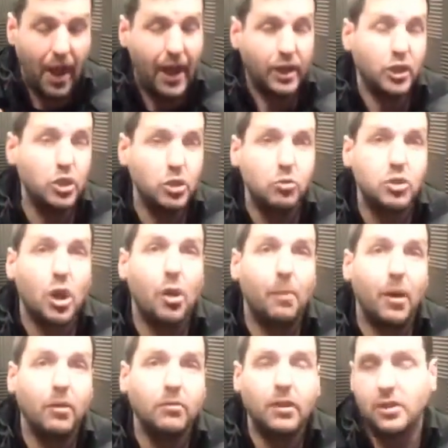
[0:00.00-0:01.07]
at a new
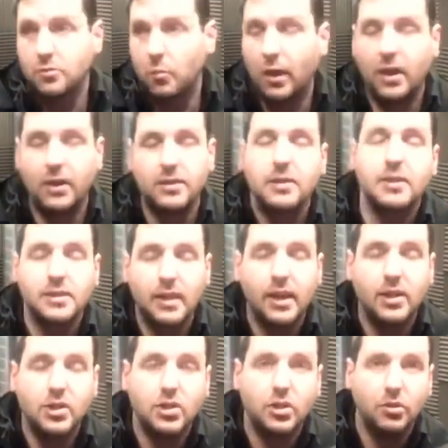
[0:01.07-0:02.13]
turbo as well as the
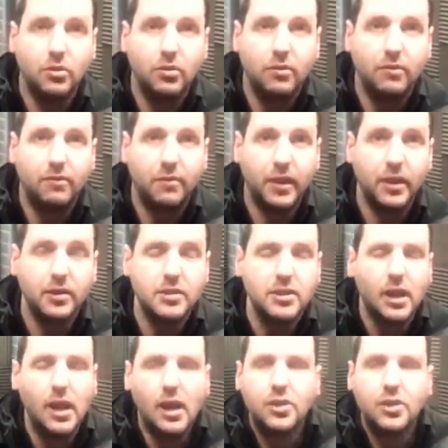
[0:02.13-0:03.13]
stage 2 figures.